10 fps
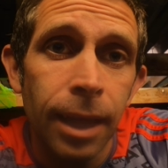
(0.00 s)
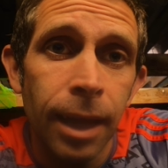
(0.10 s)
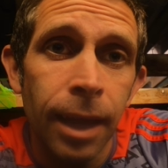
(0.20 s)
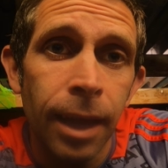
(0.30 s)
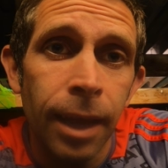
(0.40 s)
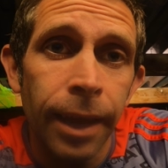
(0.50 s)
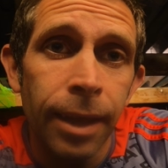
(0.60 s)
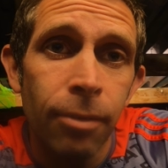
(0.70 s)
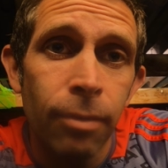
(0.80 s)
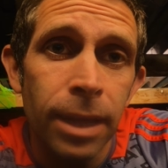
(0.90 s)
like
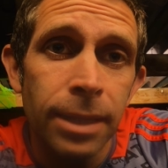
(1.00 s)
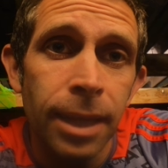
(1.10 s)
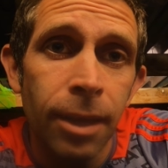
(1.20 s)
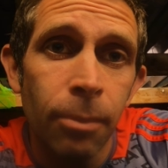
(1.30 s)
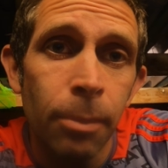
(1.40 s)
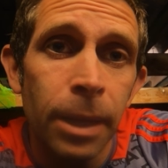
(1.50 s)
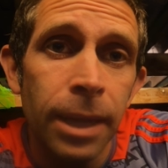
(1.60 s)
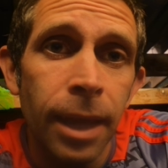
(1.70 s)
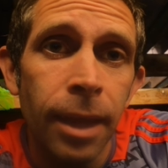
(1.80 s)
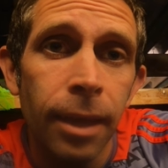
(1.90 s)
a rest day on Monday.